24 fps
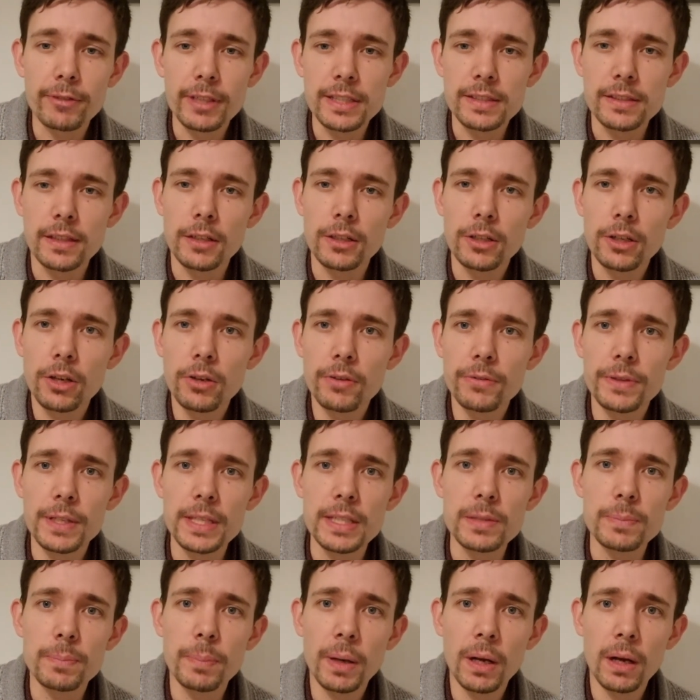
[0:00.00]
is a lot of
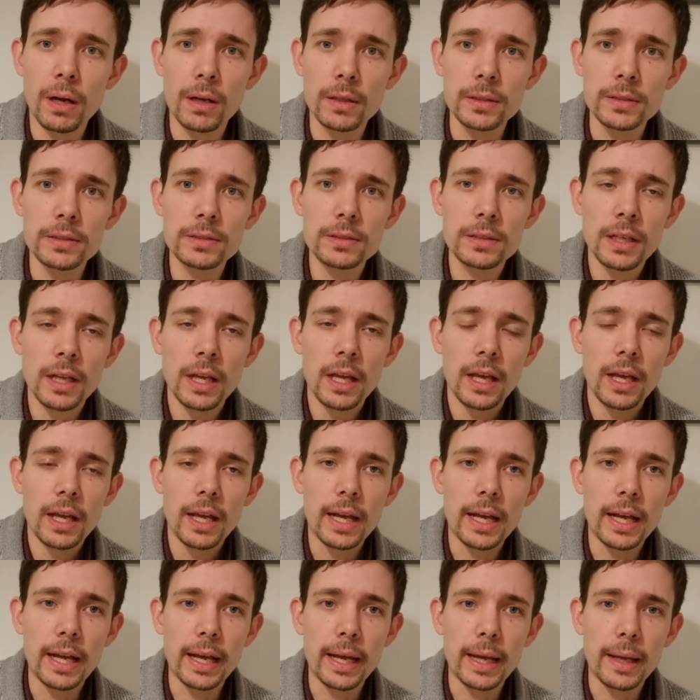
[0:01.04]
these bards
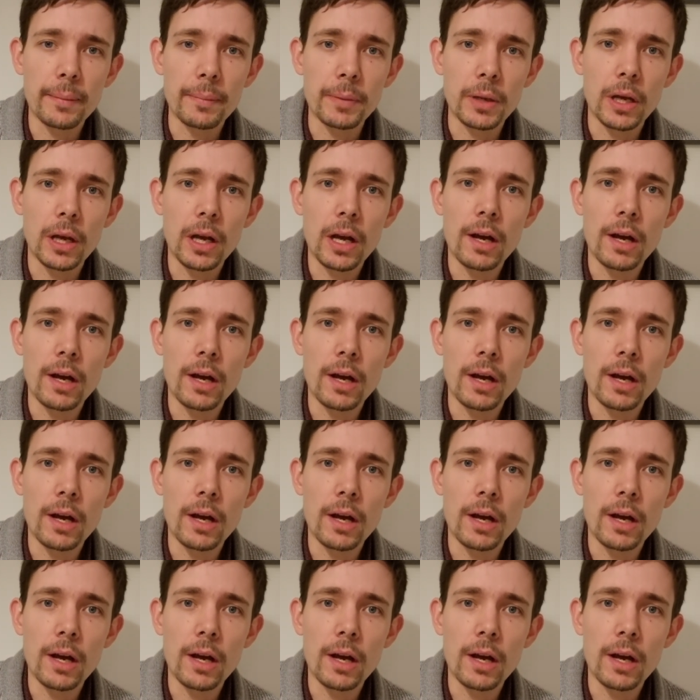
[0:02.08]
um,